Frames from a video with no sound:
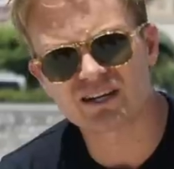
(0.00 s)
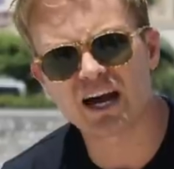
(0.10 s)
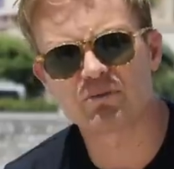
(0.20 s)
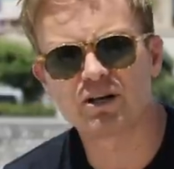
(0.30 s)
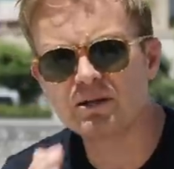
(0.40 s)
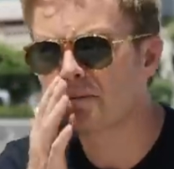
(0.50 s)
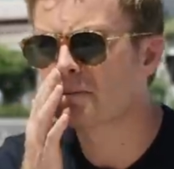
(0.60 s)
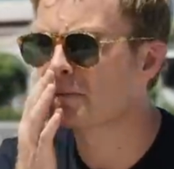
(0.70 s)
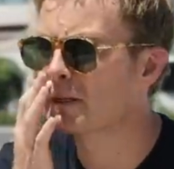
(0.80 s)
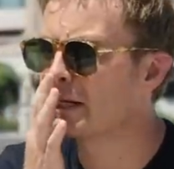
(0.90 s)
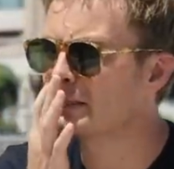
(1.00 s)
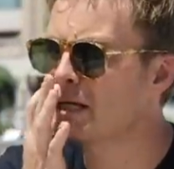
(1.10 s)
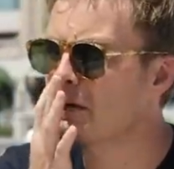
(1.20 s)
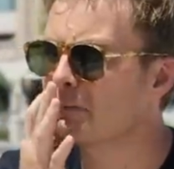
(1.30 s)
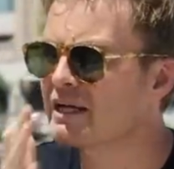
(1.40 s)
it's hybrid, it's
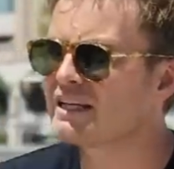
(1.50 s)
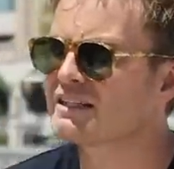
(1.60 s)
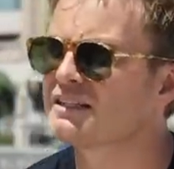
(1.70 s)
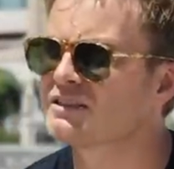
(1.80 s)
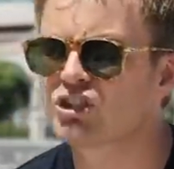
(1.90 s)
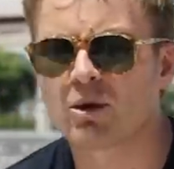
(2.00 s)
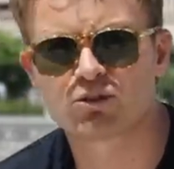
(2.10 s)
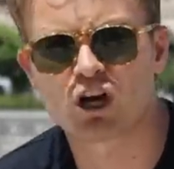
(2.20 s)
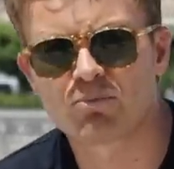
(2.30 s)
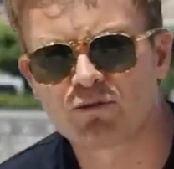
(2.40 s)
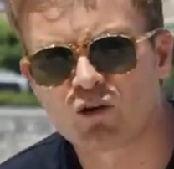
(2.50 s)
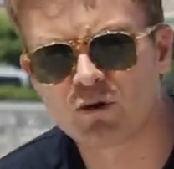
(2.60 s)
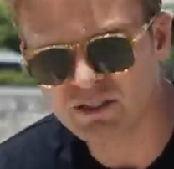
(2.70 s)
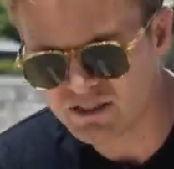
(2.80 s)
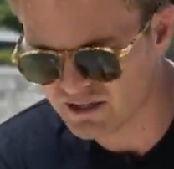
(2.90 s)
not really the top
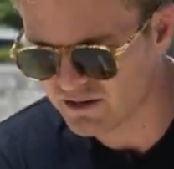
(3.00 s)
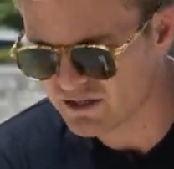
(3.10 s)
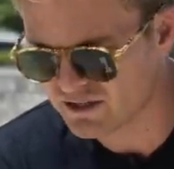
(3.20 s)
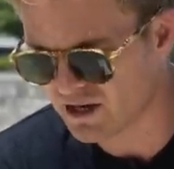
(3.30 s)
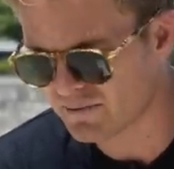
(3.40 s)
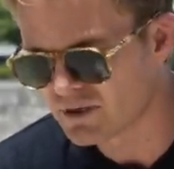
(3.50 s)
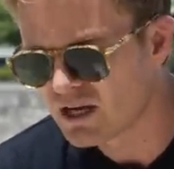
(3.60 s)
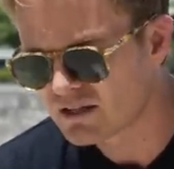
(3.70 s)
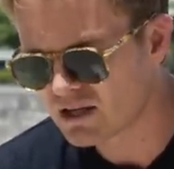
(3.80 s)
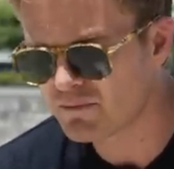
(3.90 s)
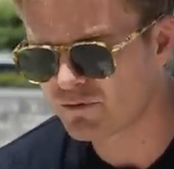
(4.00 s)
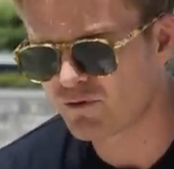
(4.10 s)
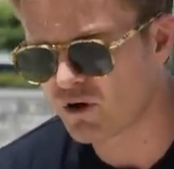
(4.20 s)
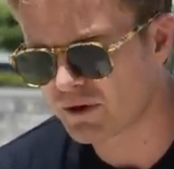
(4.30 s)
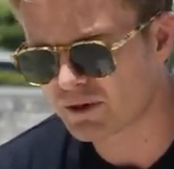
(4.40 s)
performance. There is some
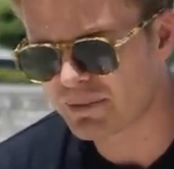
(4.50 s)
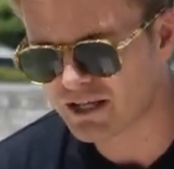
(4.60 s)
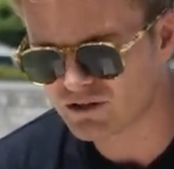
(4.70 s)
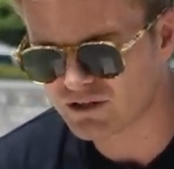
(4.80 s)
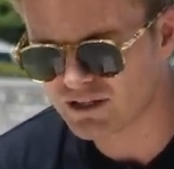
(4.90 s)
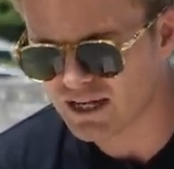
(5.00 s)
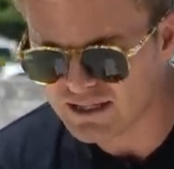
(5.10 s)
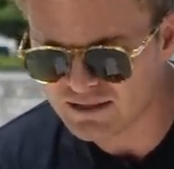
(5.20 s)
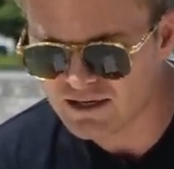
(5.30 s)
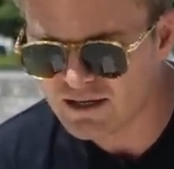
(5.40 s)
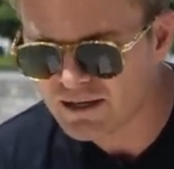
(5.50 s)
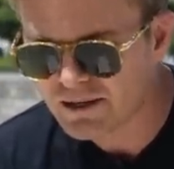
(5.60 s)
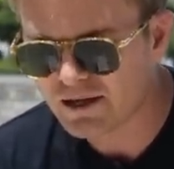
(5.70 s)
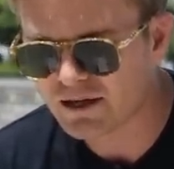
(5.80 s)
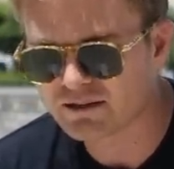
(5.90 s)
performing better than that.
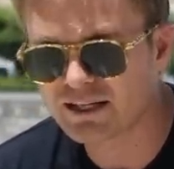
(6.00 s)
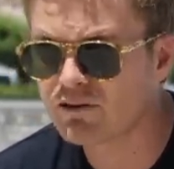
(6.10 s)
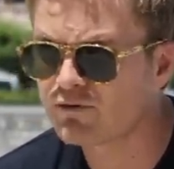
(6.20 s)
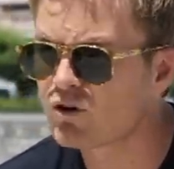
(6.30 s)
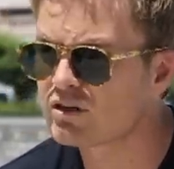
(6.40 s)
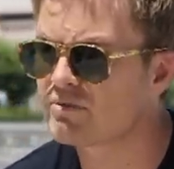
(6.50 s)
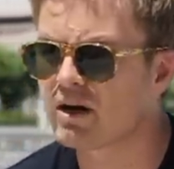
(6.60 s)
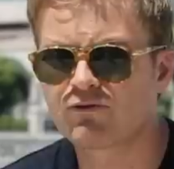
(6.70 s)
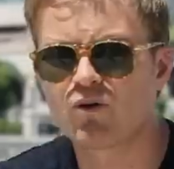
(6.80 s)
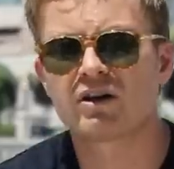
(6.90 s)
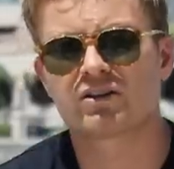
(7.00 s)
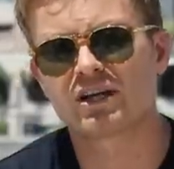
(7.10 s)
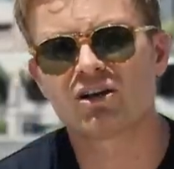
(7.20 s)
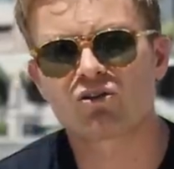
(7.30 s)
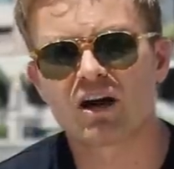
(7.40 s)
Downforce about 400
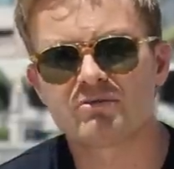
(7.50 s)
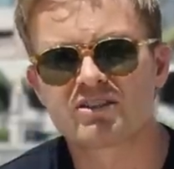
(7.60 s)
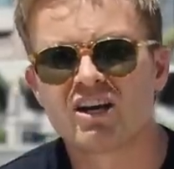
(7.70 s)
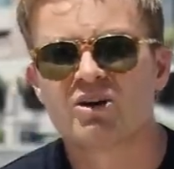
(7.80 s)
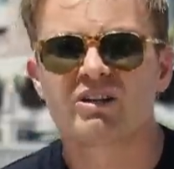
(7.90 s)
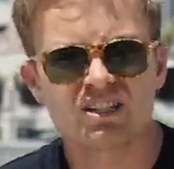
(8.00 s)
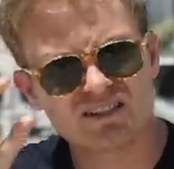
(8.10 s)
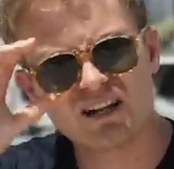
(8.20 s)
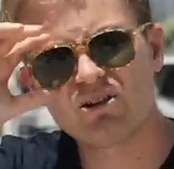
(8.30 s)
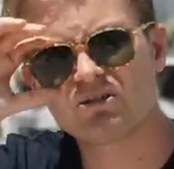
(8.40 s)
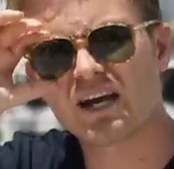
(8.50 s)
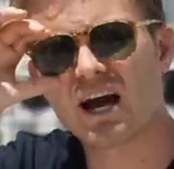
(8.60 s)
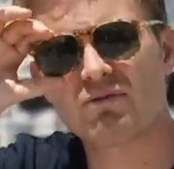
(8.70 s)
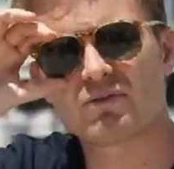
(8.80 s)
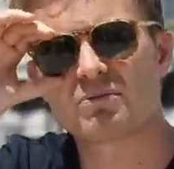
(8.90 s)
kilograms, which is still only
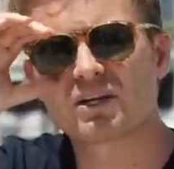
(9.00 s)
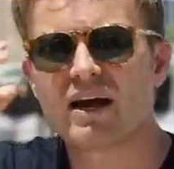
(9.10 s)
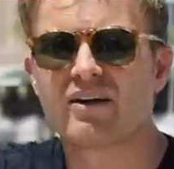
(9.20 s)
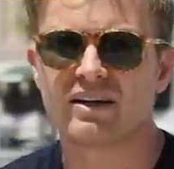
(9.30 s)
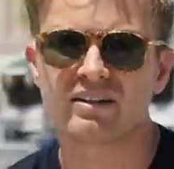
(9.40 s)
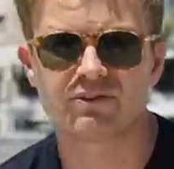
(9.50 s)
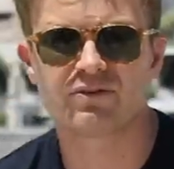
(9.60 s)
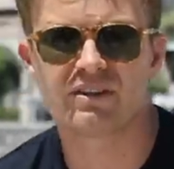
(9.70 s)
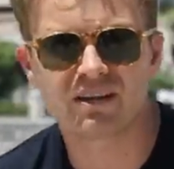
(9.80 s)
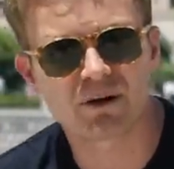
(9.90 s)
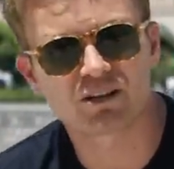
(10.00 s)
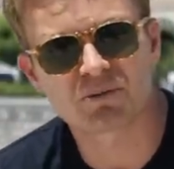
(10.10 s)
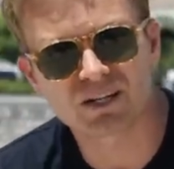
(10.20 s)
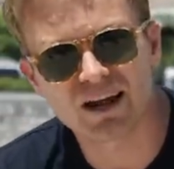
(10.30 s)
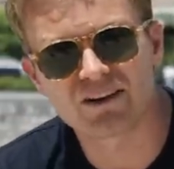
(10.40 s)
half of the McLaren. If you think about
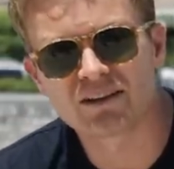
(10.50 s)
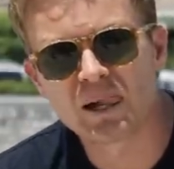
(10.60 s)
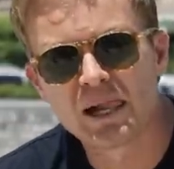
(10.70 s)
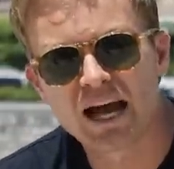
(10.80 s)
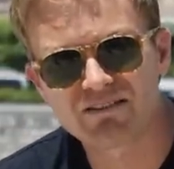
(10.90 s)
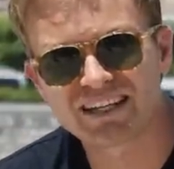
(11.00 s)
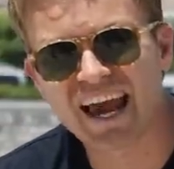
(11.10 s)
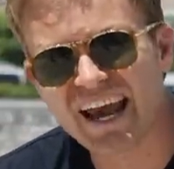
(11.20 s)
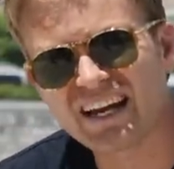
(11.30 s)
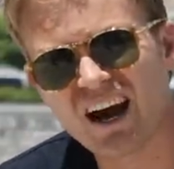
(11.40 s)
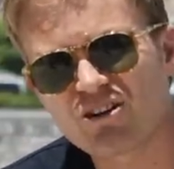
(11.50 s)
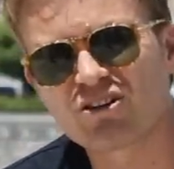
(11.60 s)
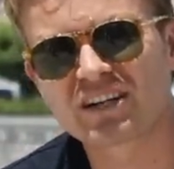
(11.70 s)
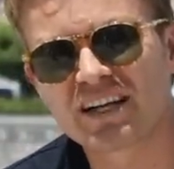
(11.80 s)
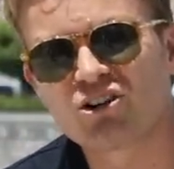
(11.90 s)
the McLaren having
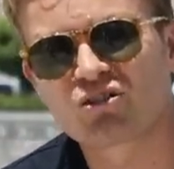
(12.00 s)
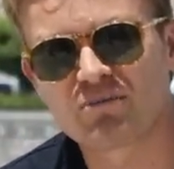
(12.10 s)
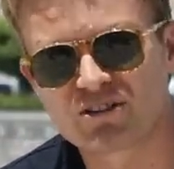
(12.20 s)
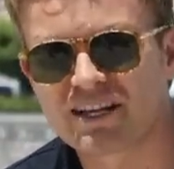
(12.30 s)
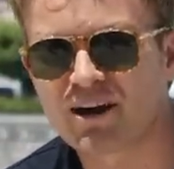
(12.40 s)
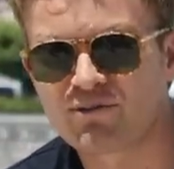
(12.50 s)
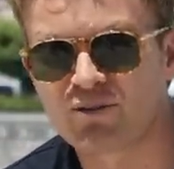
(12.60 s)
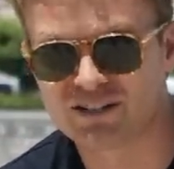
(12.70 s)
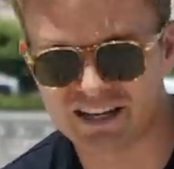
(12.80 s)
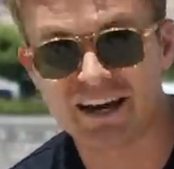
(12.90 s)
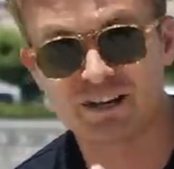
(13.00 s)
800 kilograms of downforce, and